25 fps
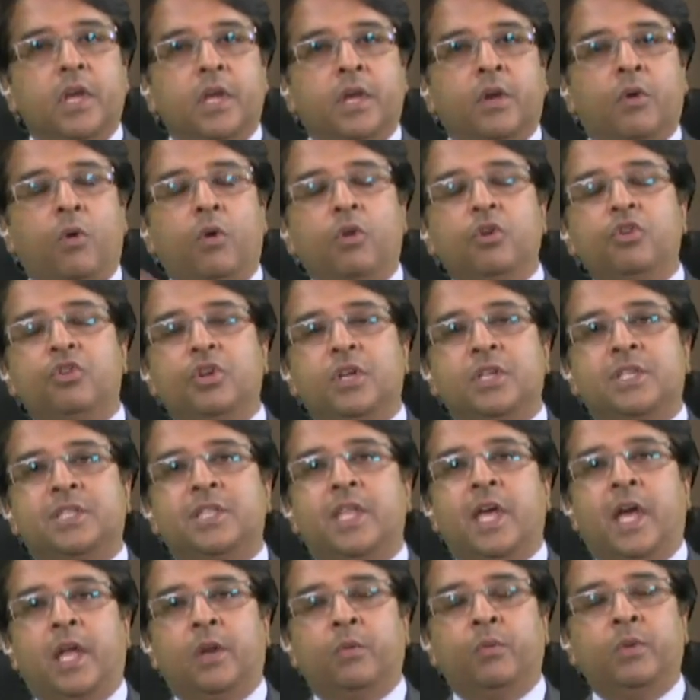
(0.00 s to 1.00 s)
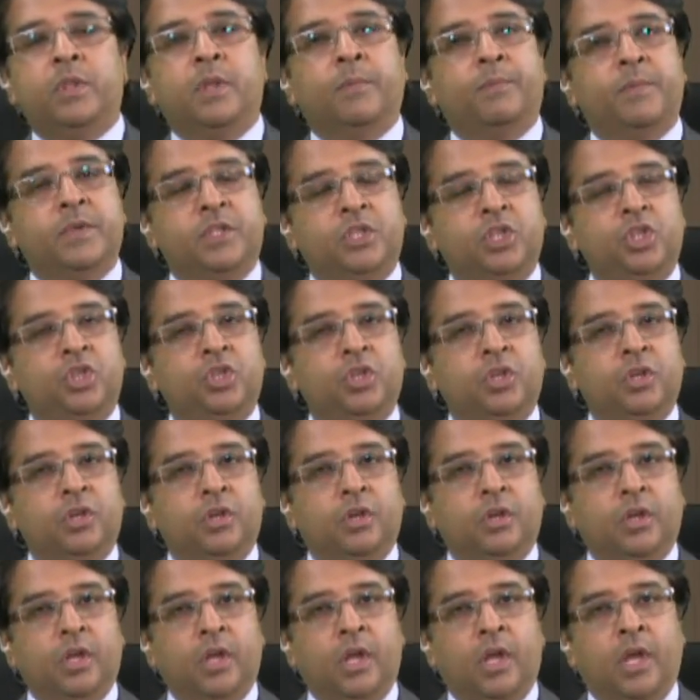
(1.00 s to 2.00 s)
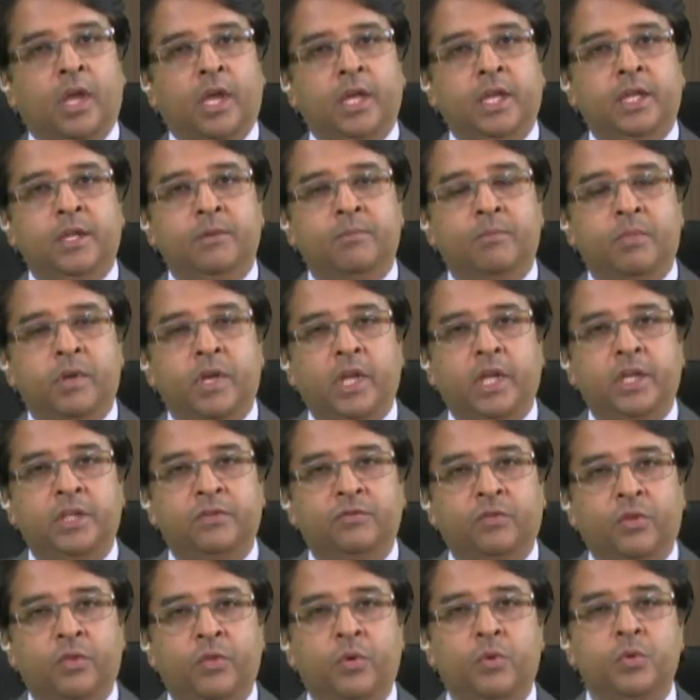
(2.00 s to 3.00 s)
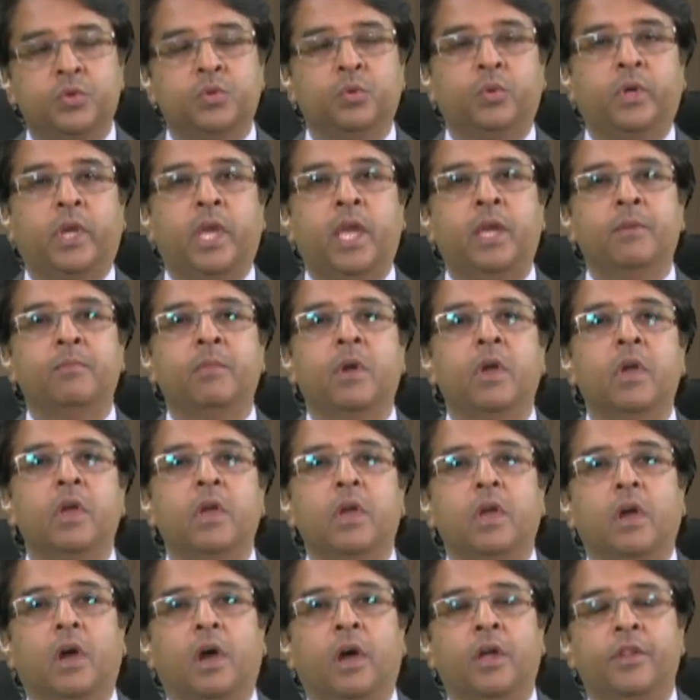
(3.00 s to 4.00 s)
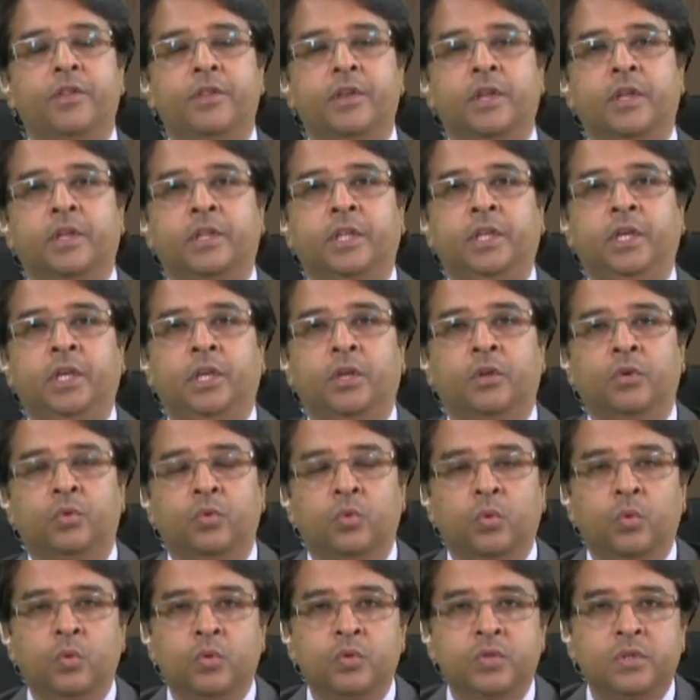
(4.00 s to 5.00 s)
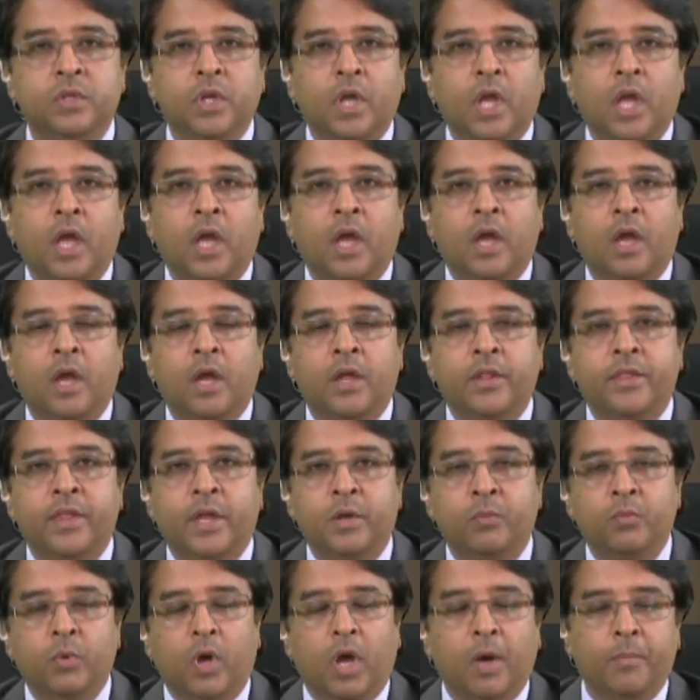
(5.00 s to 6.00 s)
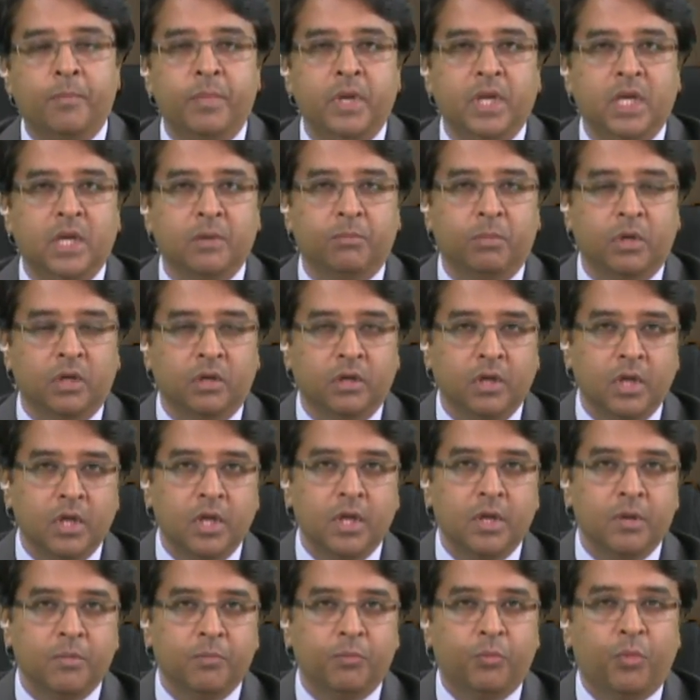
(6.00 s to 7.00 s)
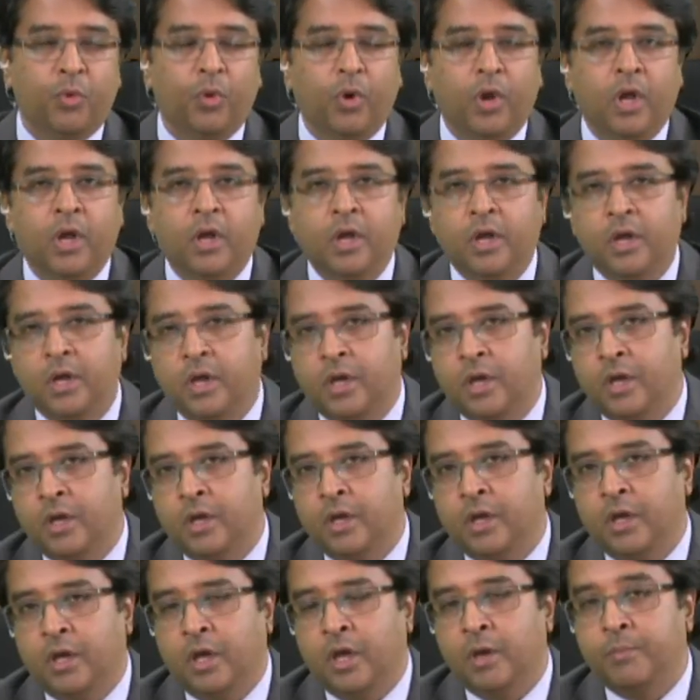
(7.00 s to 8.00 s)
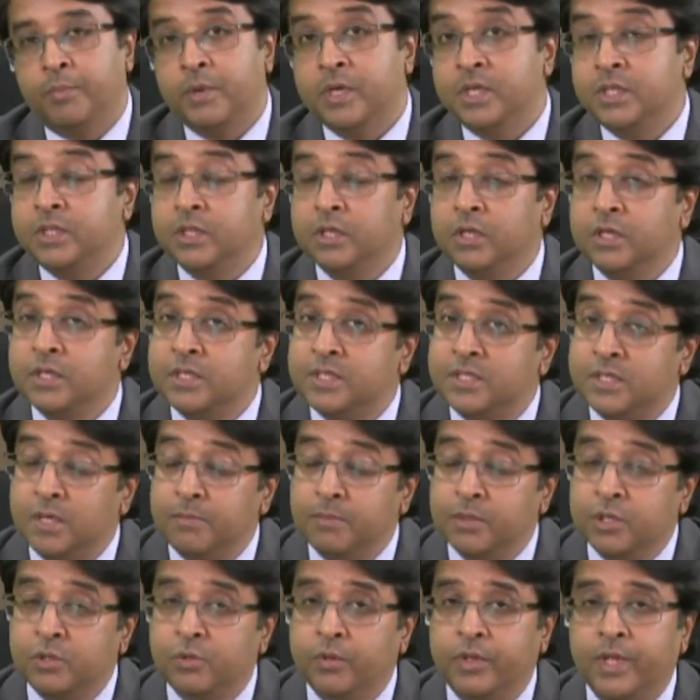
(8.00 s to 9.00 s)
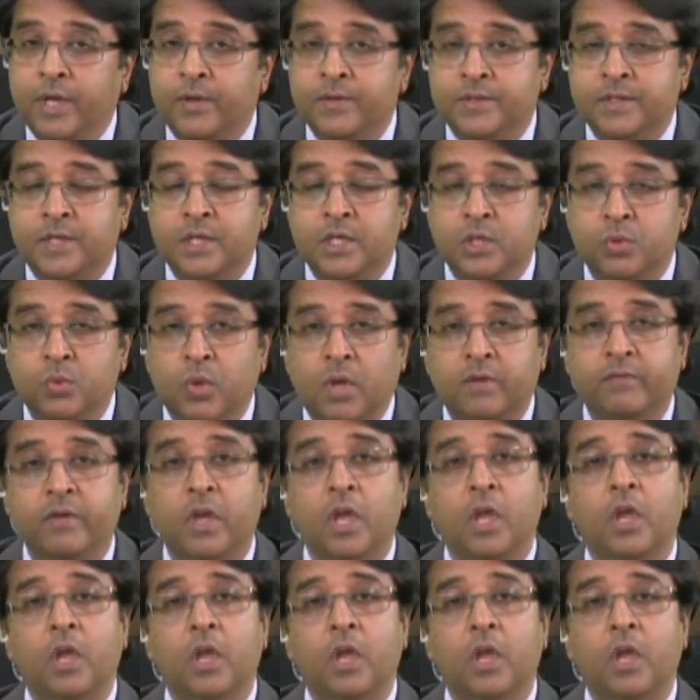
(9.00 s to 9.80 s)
Contrast that with the position in place for those who came under the rules that were applicable up until summer 2012.